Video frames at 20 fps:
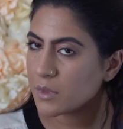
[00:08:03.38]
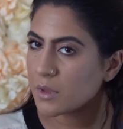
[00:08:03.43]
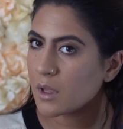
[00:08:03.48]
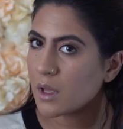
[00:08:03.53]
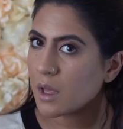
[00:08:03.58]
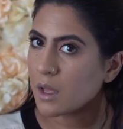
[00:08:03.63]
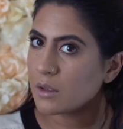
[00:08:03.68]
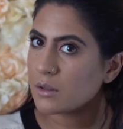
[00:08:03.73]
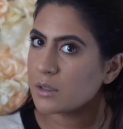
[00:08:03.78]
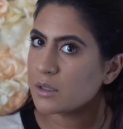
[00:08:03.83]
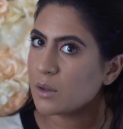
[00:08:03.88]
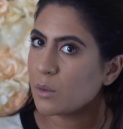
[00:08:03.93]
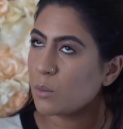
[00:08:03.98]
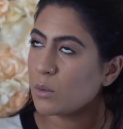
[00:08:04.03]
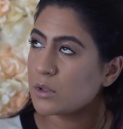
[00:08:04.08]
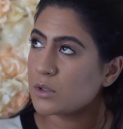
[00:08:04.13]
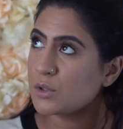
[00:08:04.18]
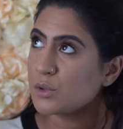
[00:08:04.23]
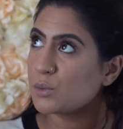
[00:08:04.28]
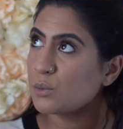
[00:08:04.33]
Okay, so
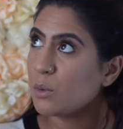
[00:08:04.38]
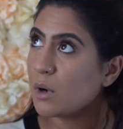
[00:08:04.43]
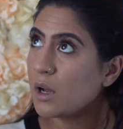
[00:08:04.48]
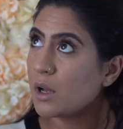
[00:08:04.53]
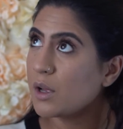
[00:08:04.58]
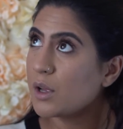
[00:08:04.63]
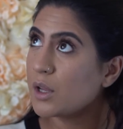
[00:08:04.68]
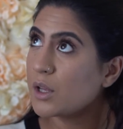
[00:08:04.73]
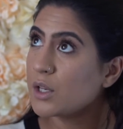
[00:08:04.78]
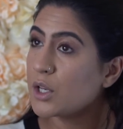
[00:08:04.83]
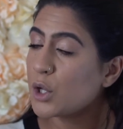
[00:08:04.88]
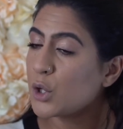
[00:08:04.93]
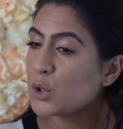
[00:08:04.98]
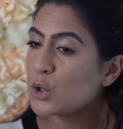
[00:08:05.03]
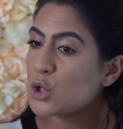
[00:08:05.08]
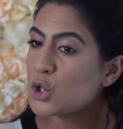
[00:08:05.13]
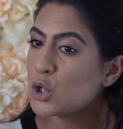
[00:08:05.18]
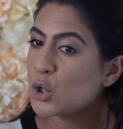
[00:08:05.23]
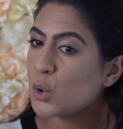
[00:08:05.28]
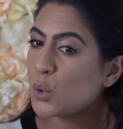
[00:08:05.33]
we'll do 1,
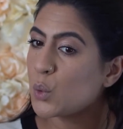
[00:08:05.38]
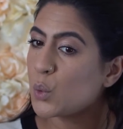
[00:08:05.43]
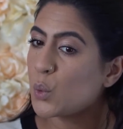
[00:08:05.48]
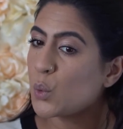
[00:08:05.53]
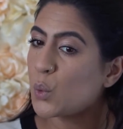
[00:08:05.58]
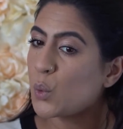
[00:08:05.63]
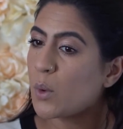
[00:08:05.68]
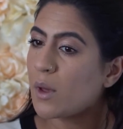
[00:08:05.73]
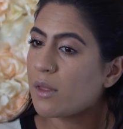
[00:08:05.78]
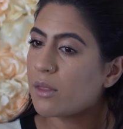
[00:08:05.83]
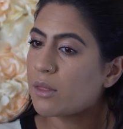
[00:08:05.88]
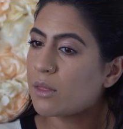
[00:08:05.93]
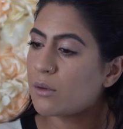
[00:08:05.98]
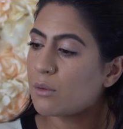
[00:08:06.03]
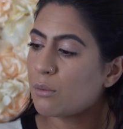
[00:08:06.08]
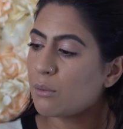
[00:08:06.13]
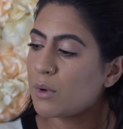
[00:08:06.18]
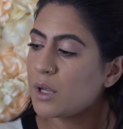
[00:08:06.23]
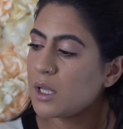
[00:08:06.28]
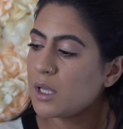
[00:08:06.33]
2,
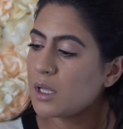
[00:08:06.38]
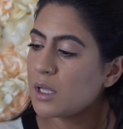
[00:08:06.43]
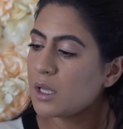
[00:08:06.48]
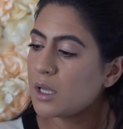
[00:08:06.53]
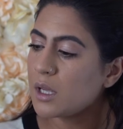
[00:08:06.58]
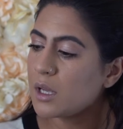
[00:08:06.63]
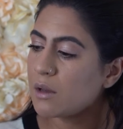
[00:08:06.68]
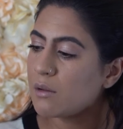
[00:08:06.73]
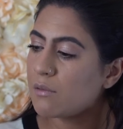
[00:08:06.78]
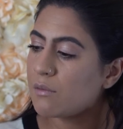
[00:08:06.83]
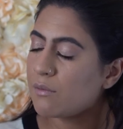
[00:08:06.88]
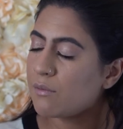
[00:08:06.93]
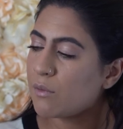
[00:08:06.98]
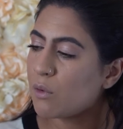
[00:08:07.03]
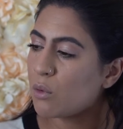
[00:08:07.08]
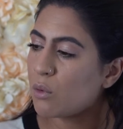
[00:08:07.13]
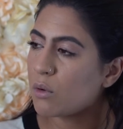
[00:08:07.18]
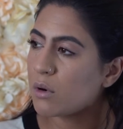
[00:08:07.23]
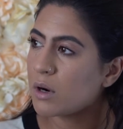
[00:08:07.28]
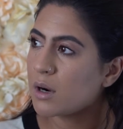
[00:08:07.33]
3, 4,